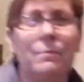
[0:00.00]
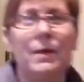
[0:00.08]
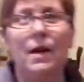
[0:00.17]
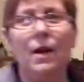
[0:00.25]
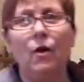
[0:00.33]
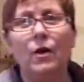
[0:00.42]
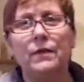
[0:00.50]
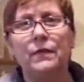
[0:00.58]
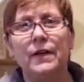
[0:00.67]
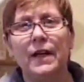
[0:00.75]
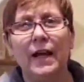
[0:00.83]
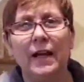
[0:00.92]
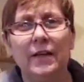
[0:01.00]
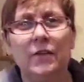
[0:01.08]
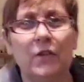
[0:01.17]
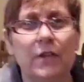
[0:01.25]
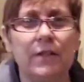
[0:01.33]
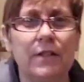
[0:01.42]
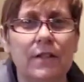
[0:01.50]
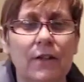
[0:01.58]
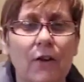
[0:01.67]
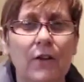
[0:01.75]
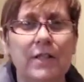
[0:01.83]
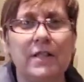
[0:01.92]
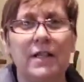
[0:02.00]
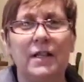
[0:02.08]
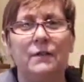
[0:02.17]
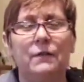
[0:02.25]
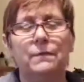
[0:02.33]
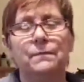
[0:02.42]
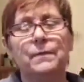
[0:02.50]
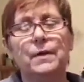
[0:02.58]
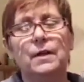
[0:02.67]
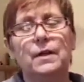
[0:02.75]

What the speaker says: been live in ages. Hi Steve.